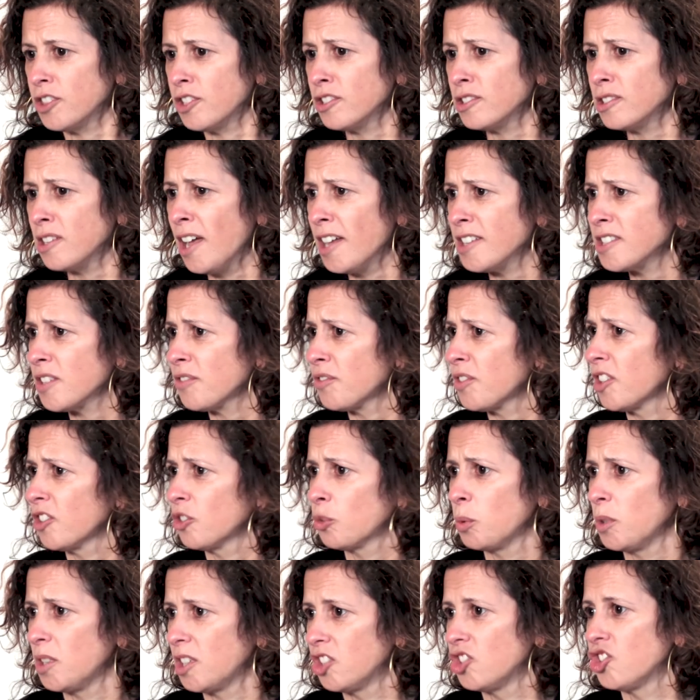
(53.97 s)
There's lots of things
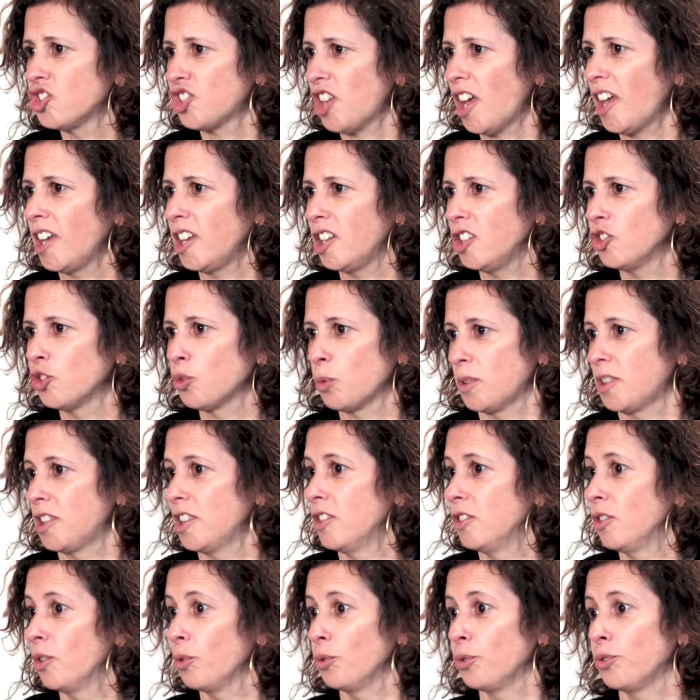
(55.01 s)
we can change
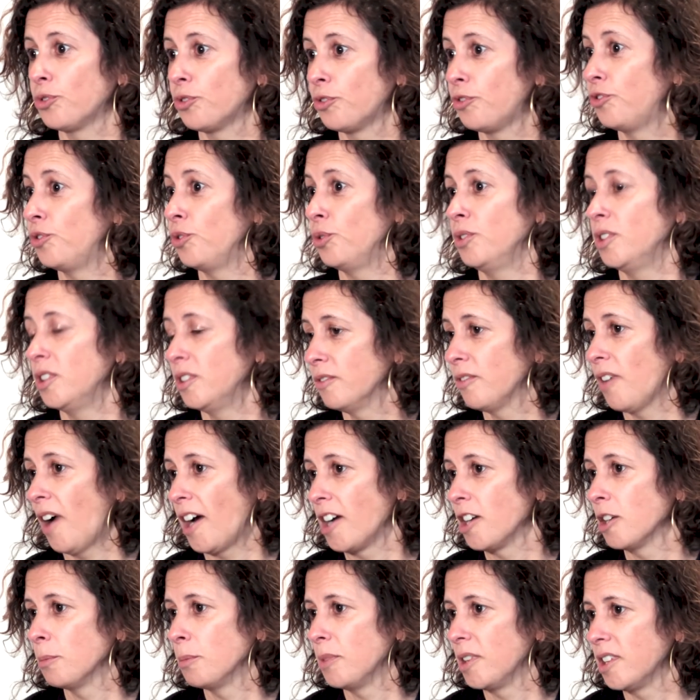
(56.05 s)
within those food
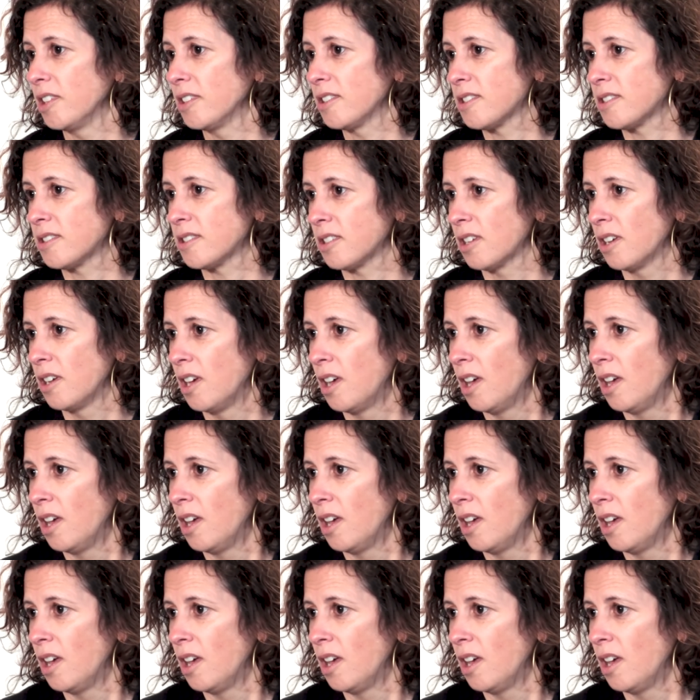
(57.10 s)
environments.